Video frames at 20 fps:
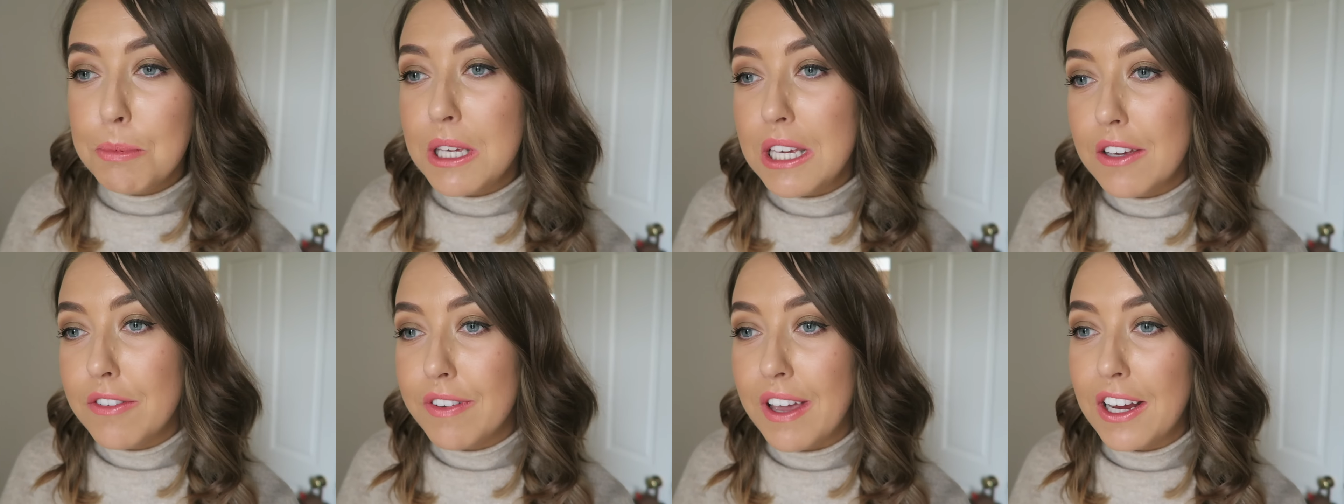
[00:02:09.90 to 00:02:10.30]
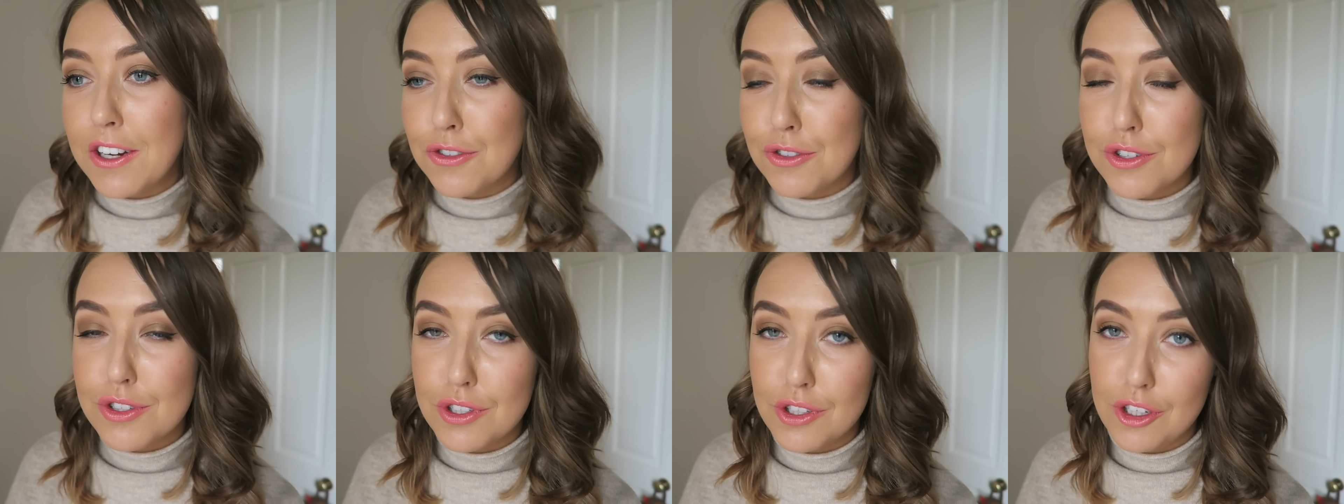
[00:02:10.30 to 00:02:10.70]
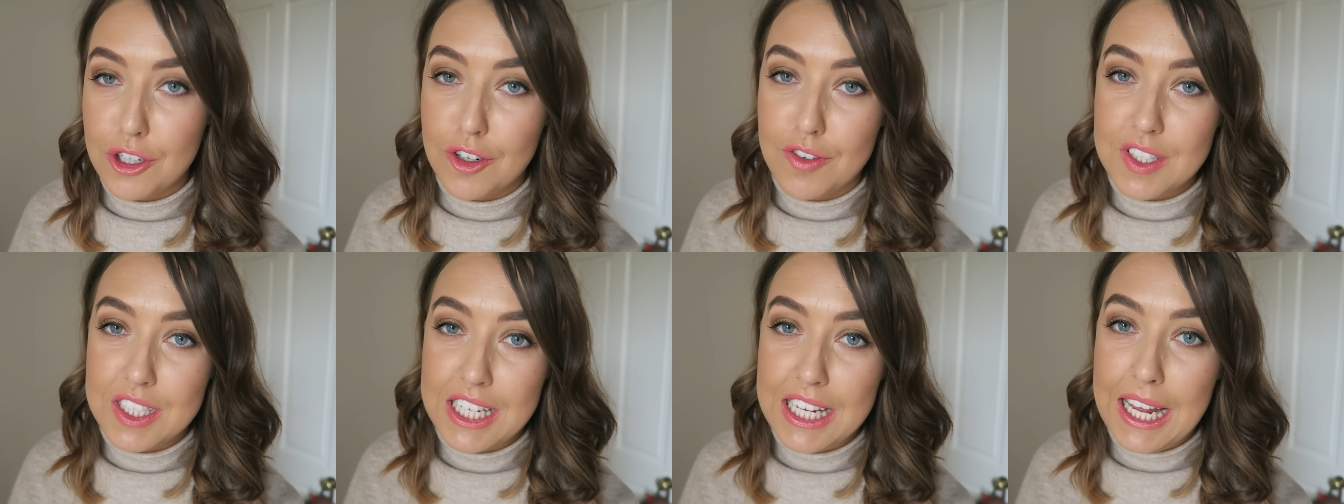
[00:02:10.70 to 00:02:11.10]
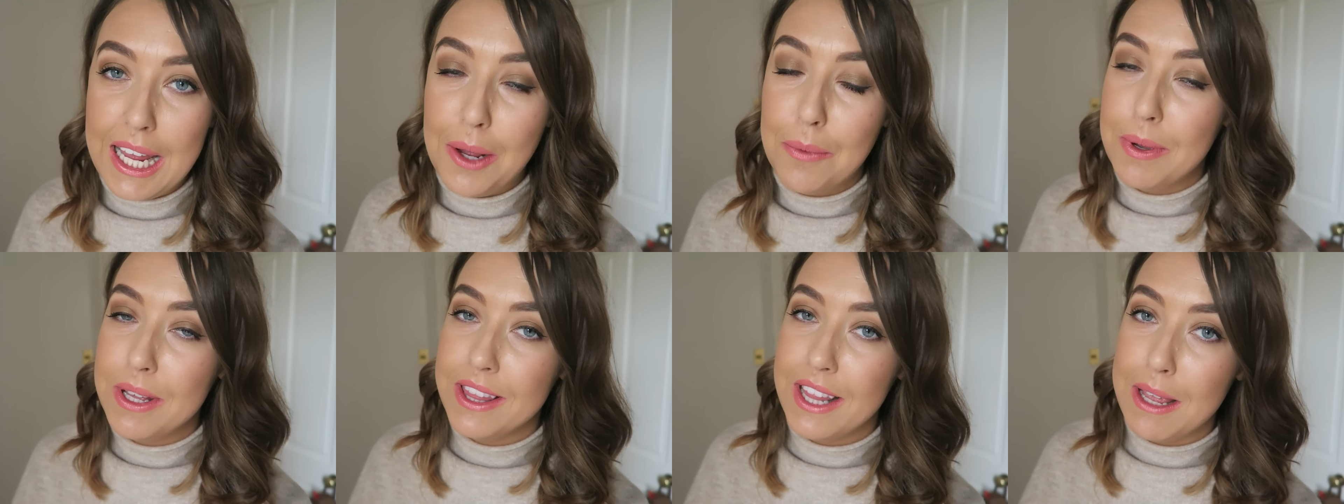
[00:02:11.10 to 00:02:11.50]
bit of extra
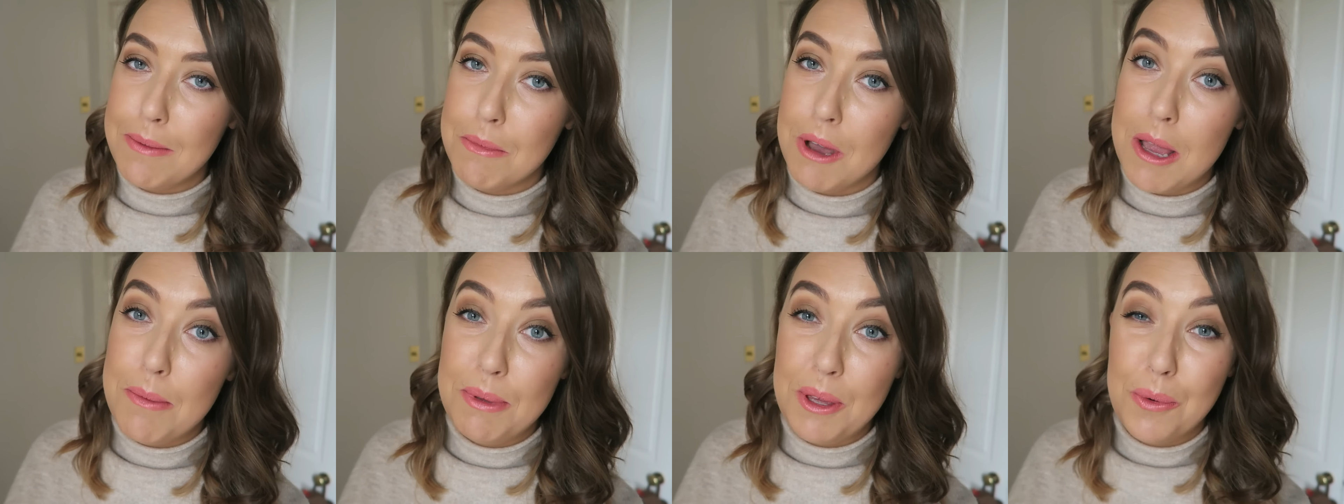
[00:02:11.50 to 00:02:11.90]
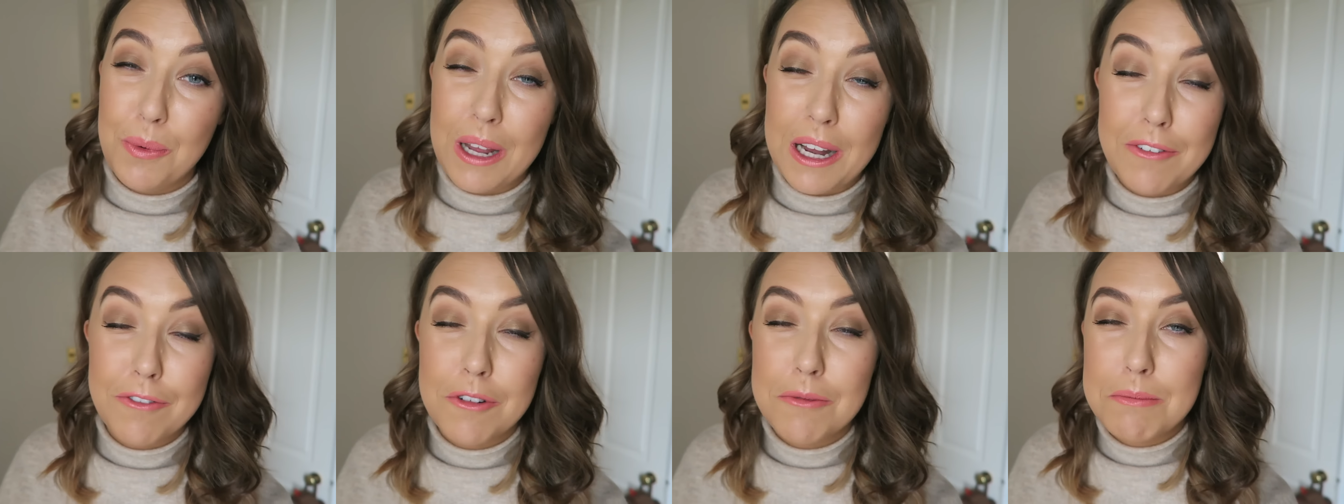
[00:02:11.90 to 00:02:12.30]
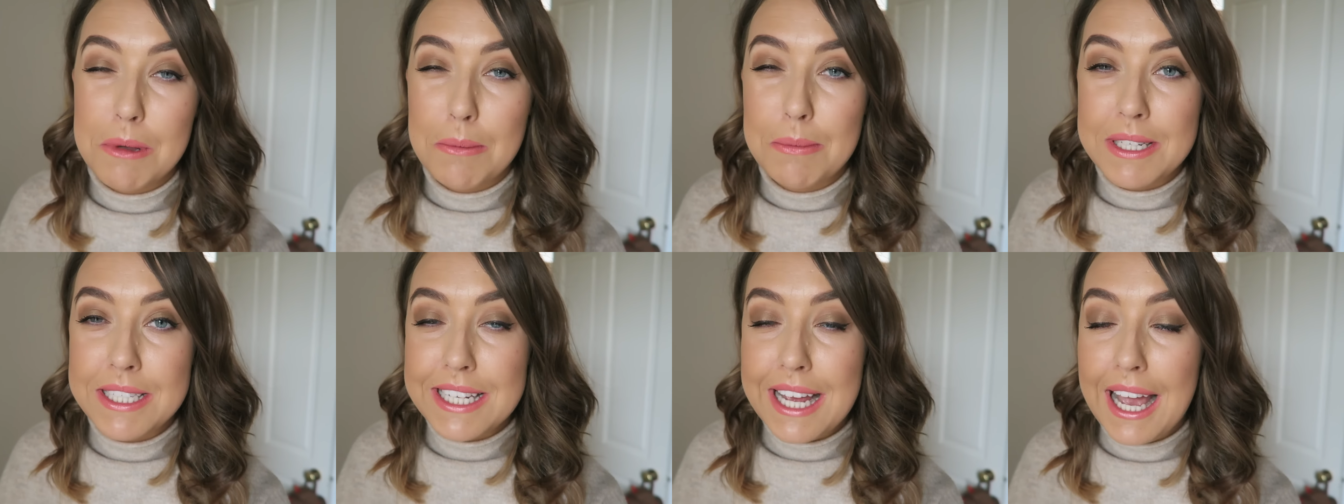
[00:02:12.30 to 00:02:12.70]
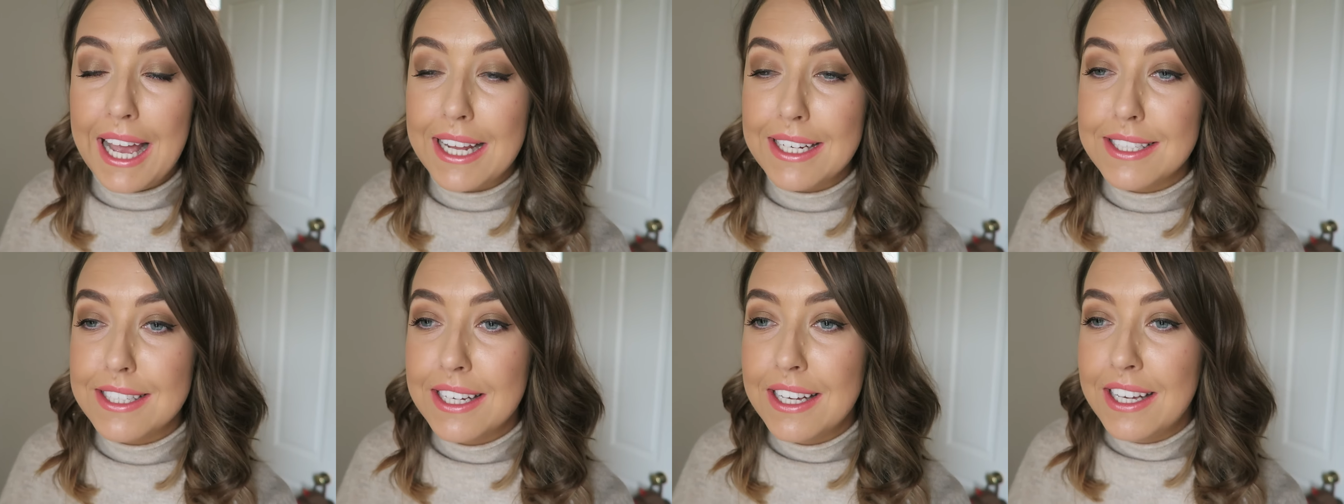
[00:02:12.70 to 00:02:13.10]
security when they might be away from mum and
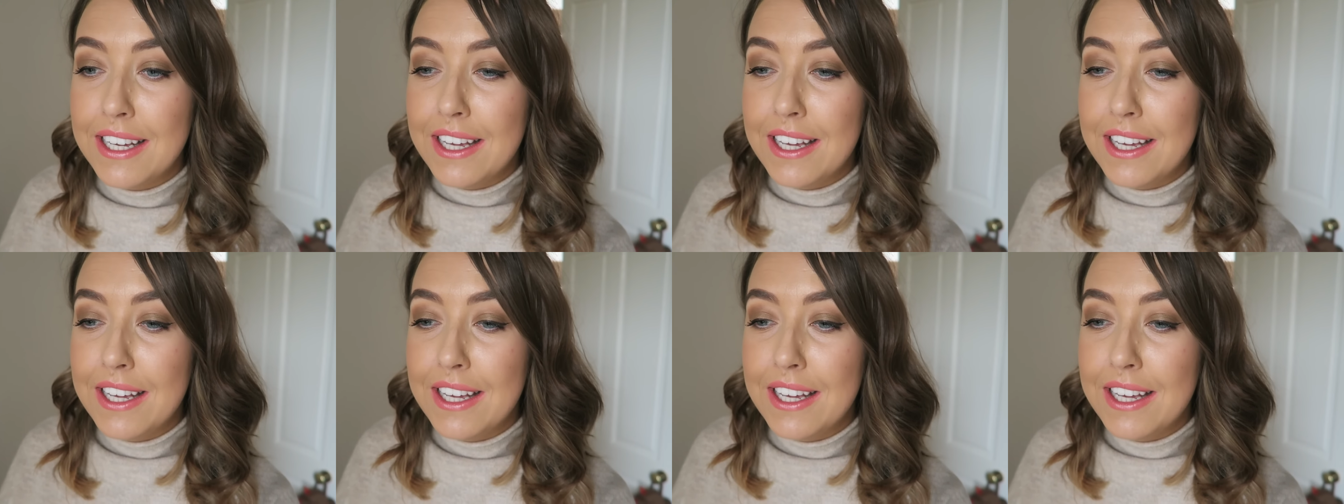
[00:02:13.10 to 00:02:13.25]
dad.